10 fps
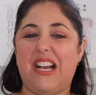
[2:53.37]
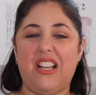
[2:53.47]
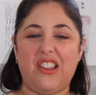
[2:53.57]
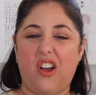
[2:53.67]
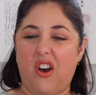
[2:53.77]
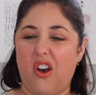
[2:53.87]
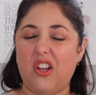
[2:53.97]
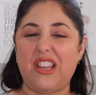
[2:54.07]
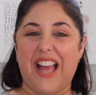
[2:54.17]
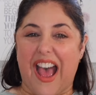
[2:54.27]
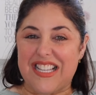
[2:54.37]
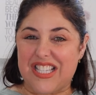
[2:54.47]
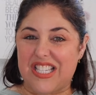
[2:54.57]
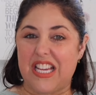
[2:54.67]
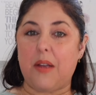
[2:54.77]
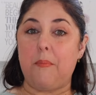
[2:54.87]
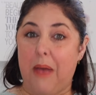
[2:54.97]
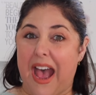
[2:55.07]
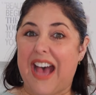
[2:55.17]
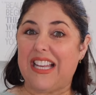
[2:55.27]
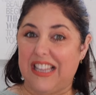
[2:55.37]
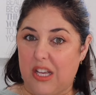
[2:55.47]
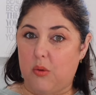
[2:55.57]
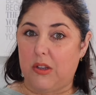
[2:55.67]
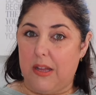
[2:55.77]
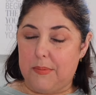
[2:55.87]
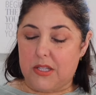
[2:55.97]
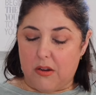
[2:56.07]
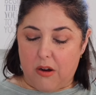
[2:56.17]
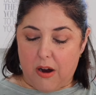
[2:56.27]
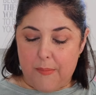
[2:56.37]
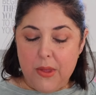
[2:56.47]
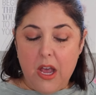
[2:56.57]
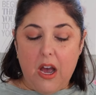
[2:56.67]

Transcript: long lasting matte liquid lips there are.